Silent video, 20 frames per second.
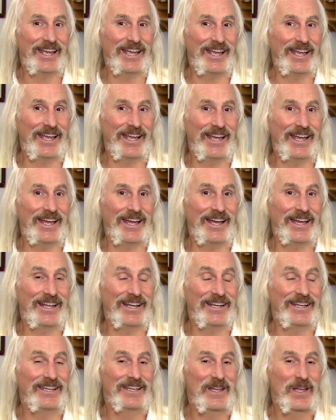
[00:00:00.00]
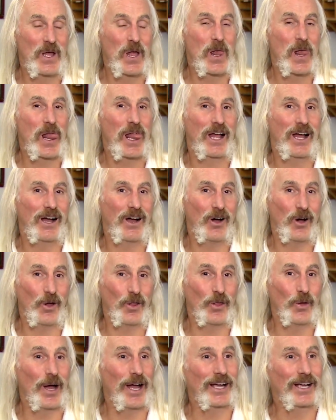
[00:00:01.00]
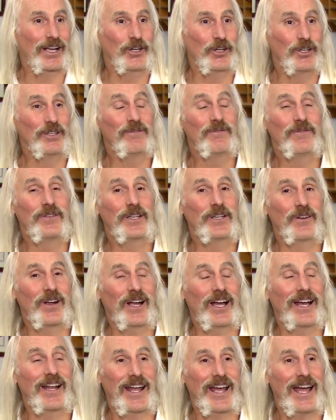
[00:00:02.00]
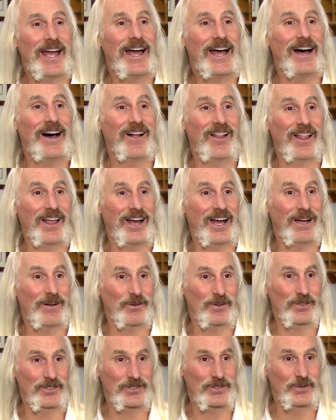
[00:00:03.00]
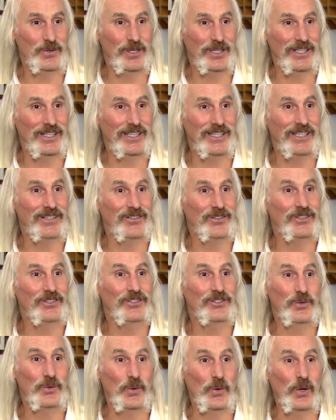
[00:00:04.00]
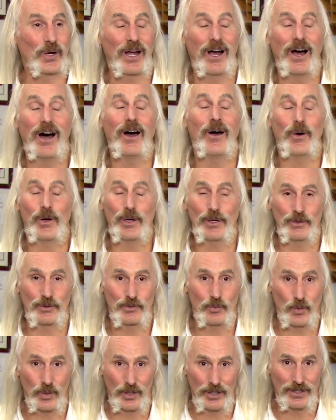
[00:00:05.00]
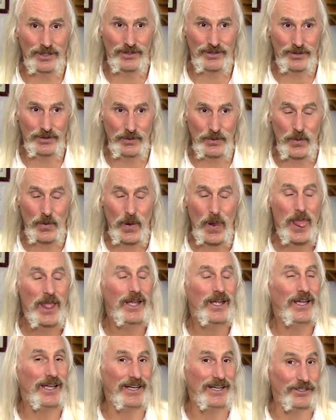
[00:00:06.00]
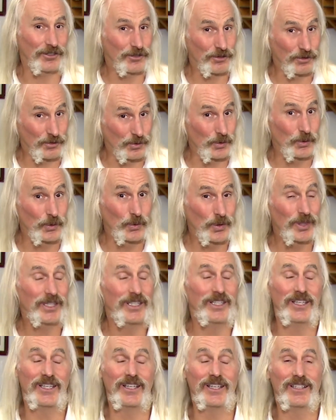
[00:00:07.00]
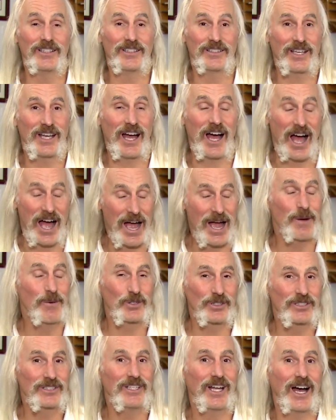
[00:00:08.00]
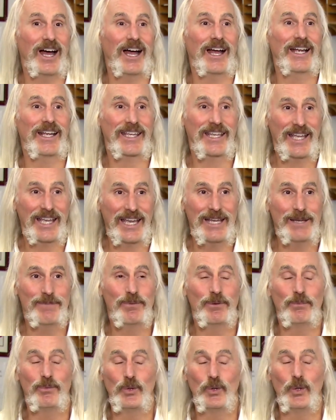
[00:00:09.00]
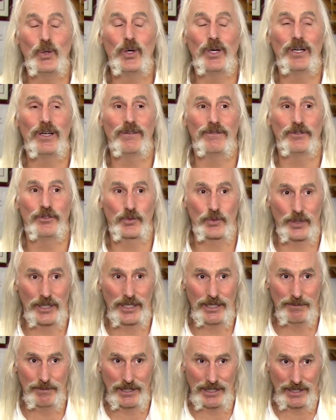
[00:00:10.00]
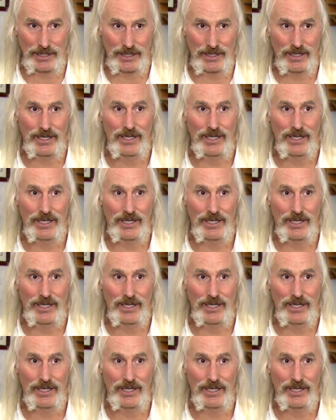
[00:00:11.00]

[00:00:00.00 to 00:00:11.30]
And although I couldn't figure out how I was going to get on tour, I always wanted to. And the truth is, I was not capable of dreaming